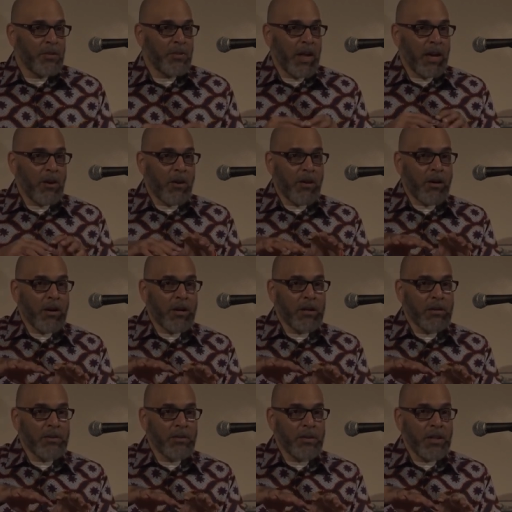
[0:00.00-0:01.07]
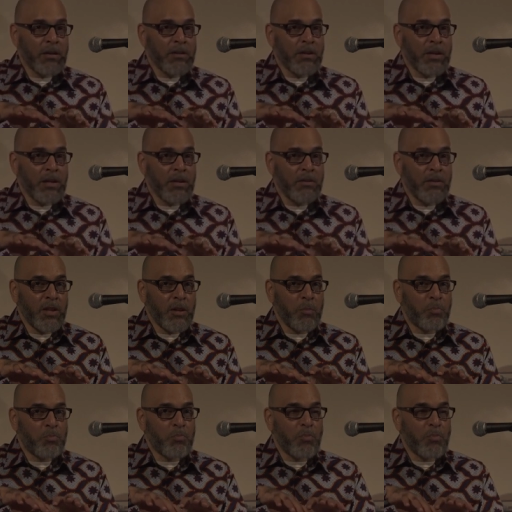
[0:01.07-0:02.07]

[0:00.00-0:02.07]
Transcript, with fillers: they are the, the,